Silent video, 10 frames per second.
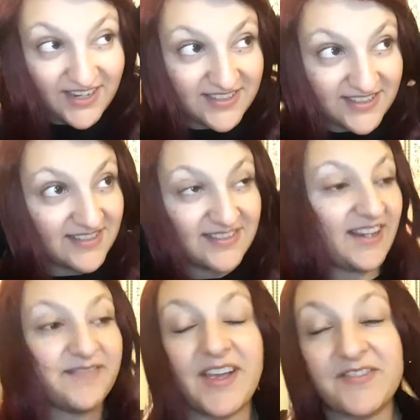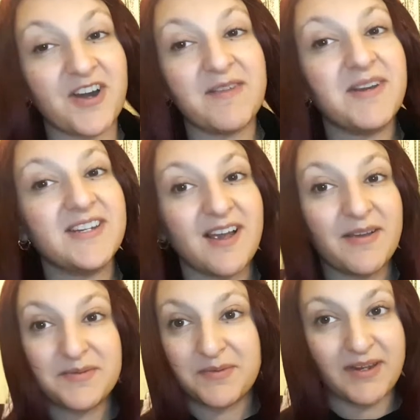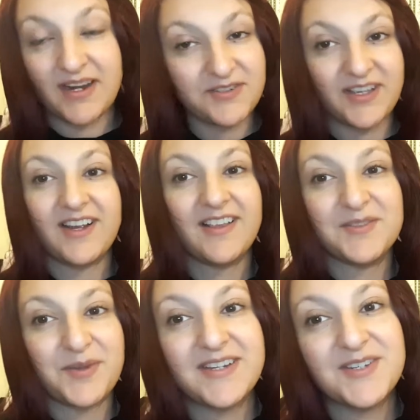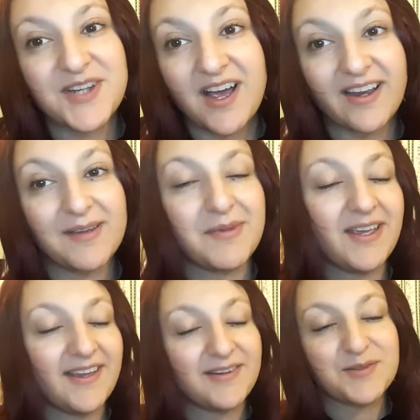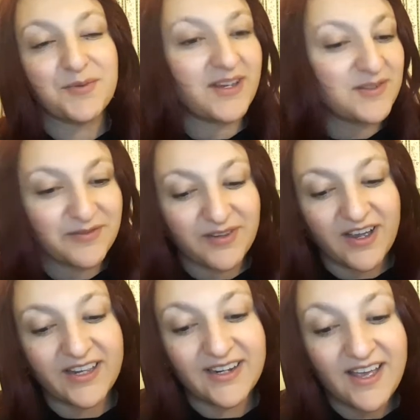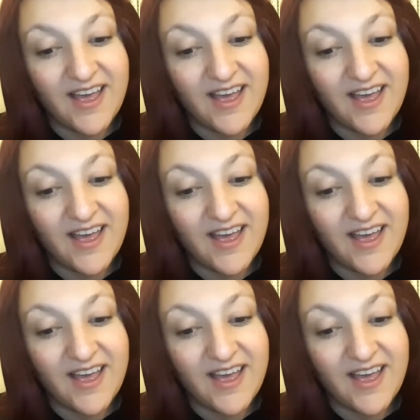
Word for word: I just, yeah, I've tried many times, but my natural hair colour is way too dark and my hair is way too fine.